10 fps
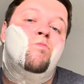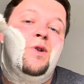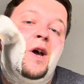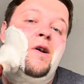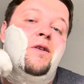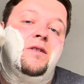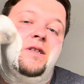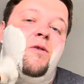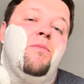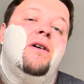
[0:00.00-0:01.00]
yeah, you can see
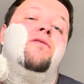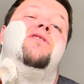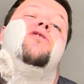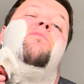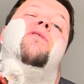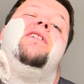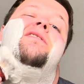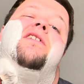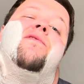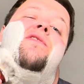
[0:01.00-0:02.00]
it build super
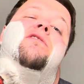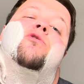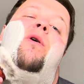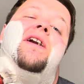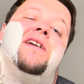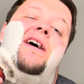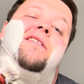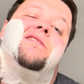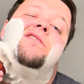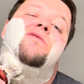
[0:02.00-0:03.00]
easy. It feels quite
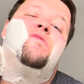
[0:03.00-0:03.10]
dense.